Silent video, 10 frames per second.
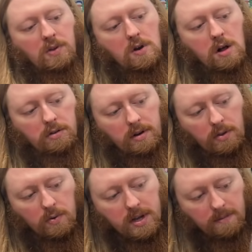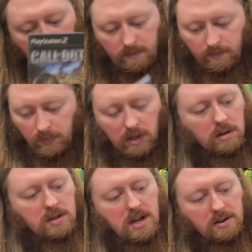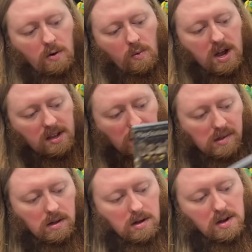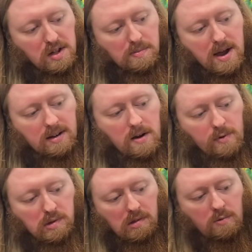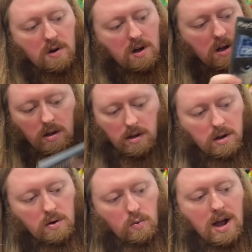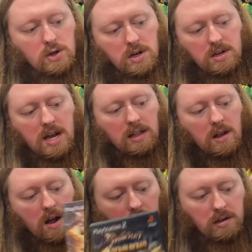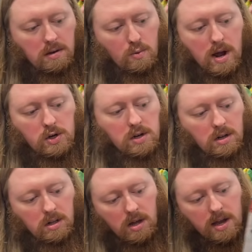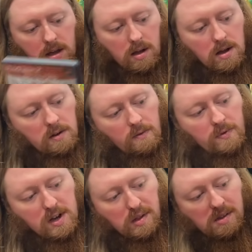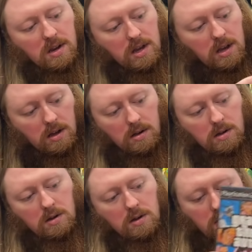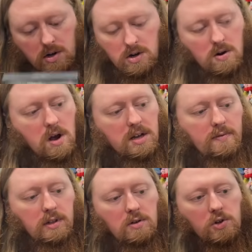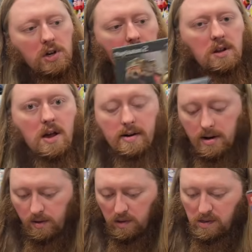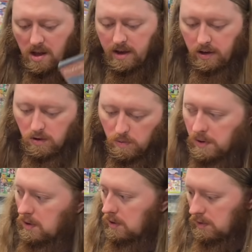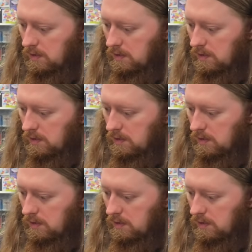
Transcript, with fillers: Call of Duty 3, Dead to Rights, SmackDown vs. Raw, Ratchet Deadlocked, Ratchet and Clank, Vice City, Turok Evolution, and another Sly Cooper.